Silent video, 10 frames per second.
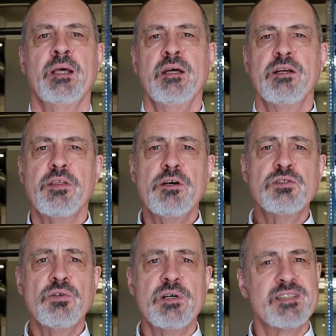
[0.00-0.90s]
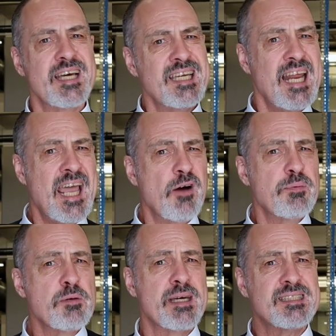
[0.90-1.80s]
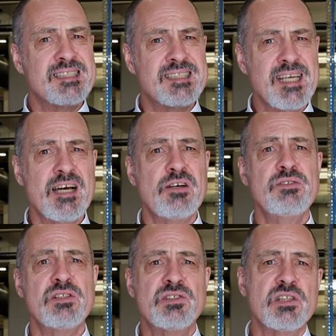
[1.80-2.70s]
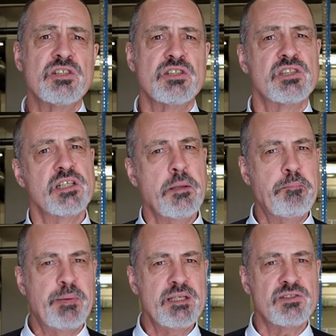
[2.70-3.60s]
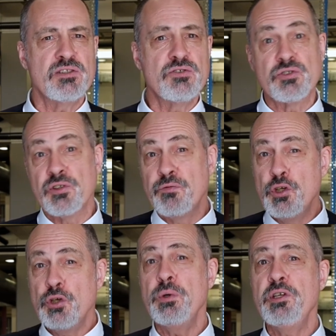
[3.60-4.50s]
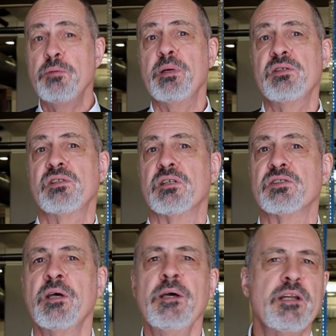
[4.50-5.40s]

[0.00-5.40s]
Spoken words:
Now, those lawyers, they can help you make sound decisions in the best interest of you and your business.